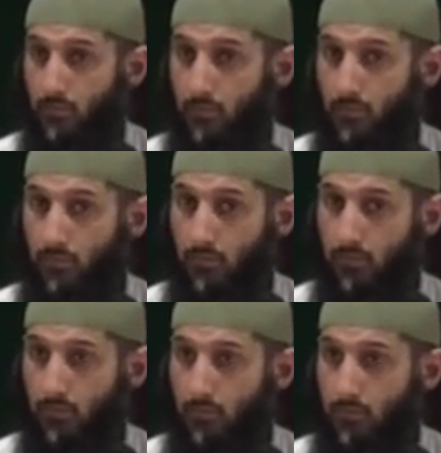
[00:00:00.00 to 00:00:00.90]

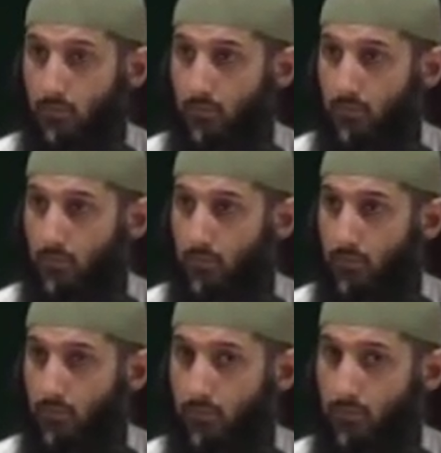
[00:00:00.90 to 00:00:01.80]

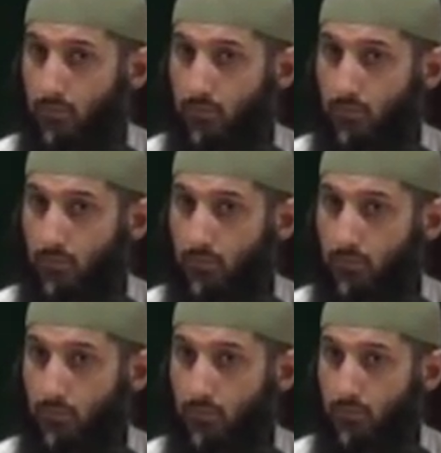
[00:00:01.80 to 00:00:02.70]

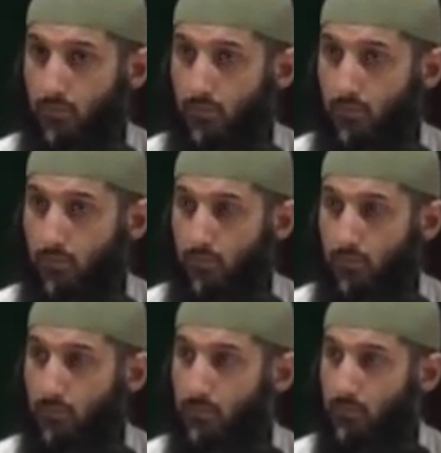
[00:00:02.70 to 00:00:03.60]

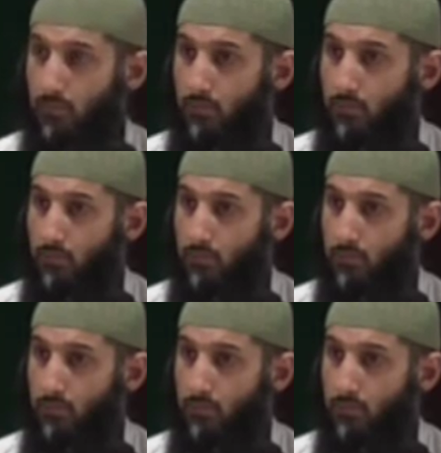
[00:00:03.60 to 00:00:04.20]
(silent)